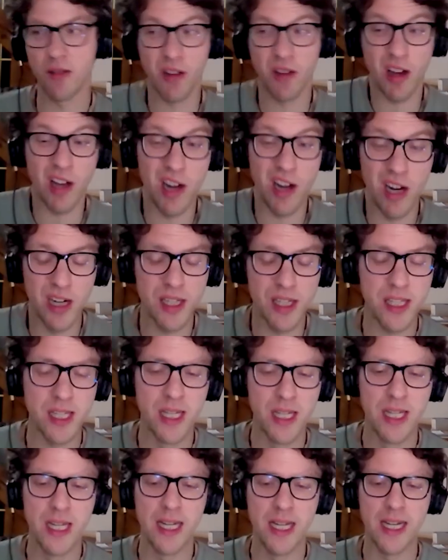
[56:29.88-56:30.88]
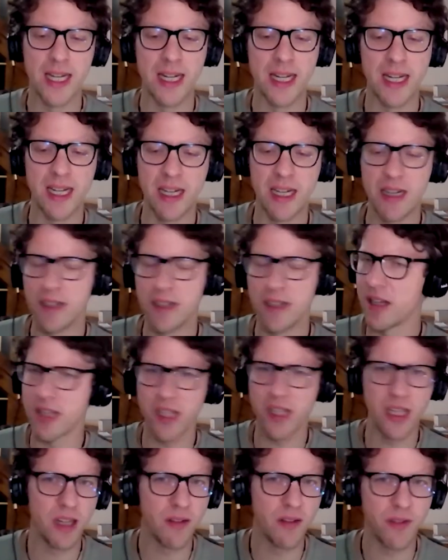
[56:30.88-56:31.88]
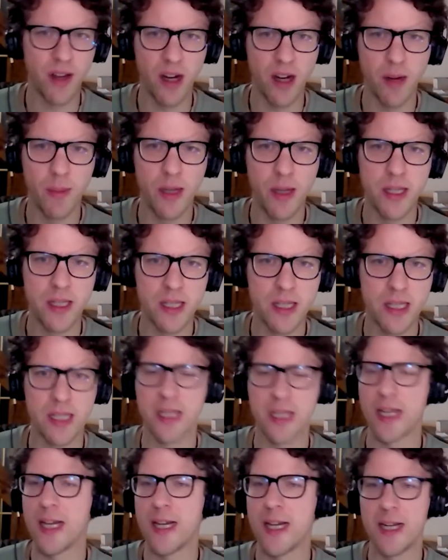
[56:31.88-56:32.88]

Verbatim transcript: or cars, dusty environments,